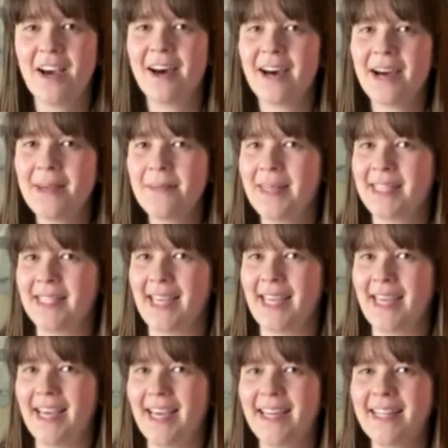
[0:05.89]
I'm Izzy,
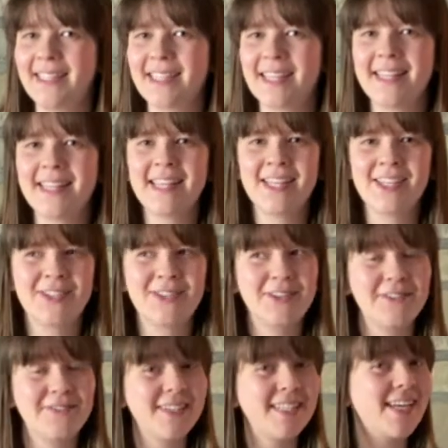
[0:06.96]
and in this short
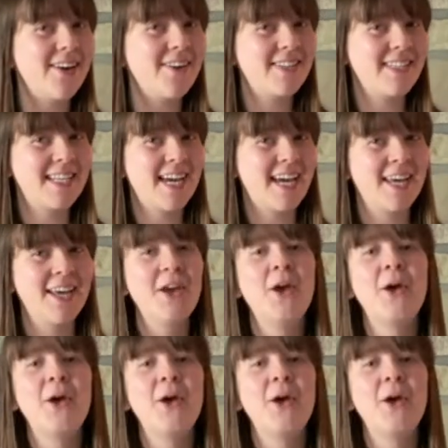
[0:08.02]
video today,